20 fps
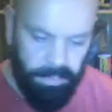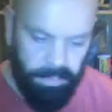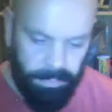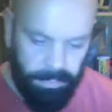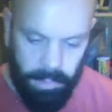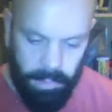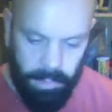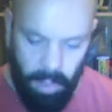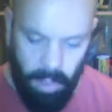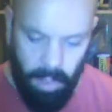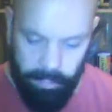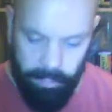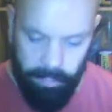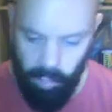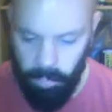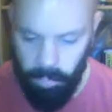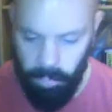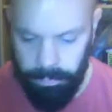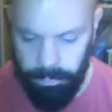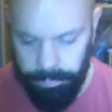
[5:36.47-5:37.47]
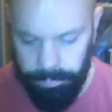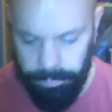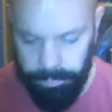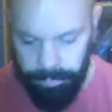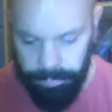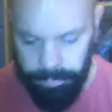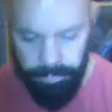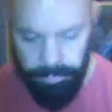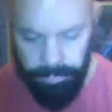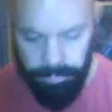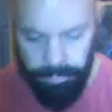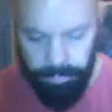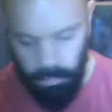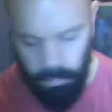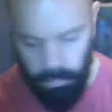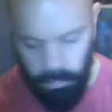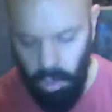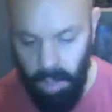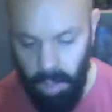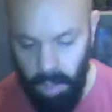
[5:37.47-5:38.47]
So overall,
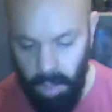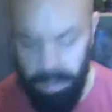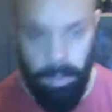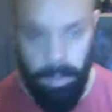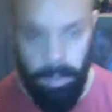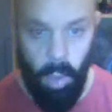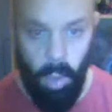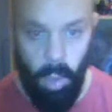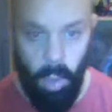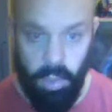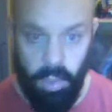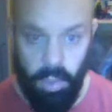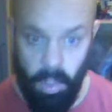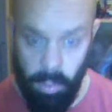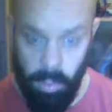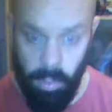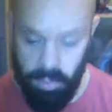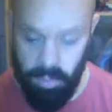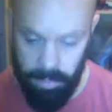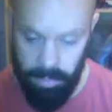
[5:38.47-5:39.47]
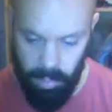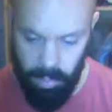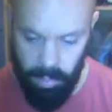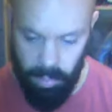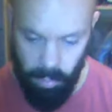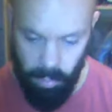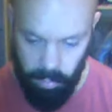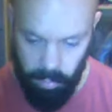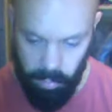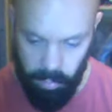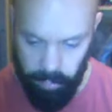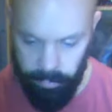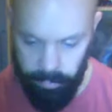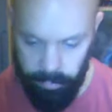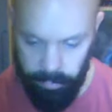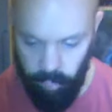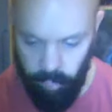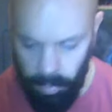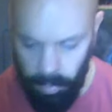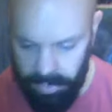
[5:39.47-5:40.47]
I opened up a whole new world to me, the world of
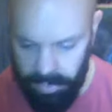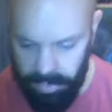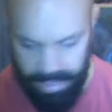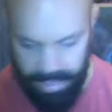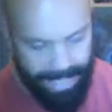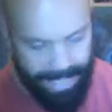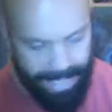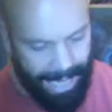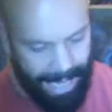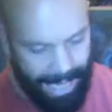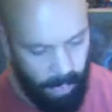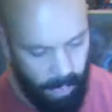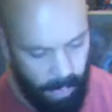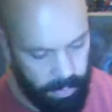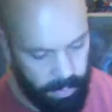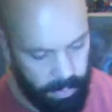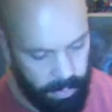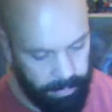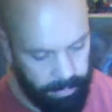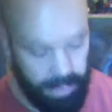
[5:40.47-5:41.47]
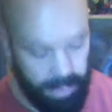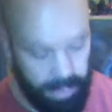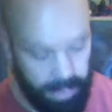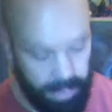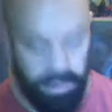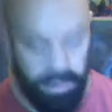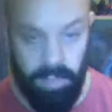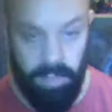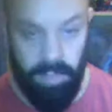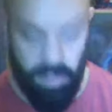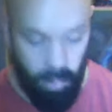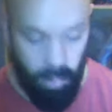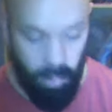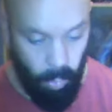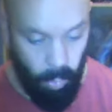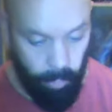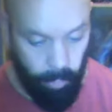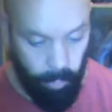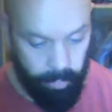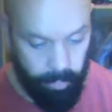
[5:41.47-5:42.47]
Robert E. Howard. He's the original
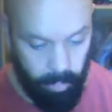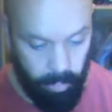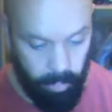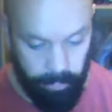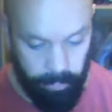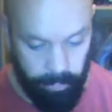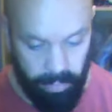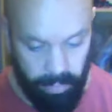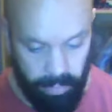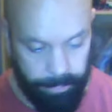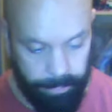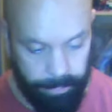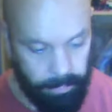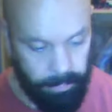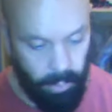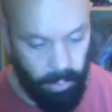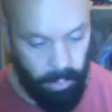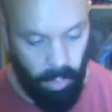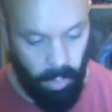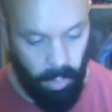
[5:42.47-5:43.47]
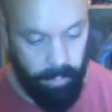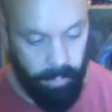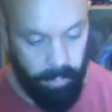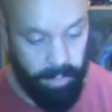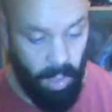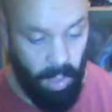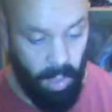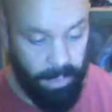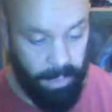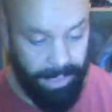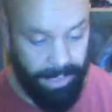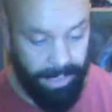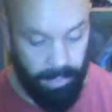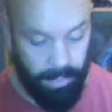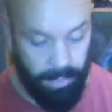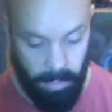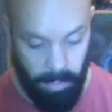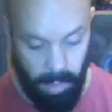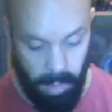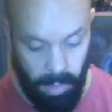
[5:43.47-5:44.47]
author of Conan for the
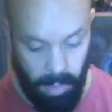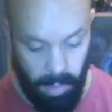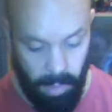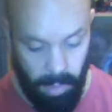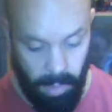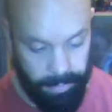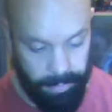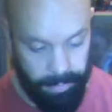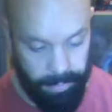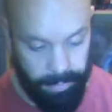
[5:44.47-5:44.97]
Barbarian.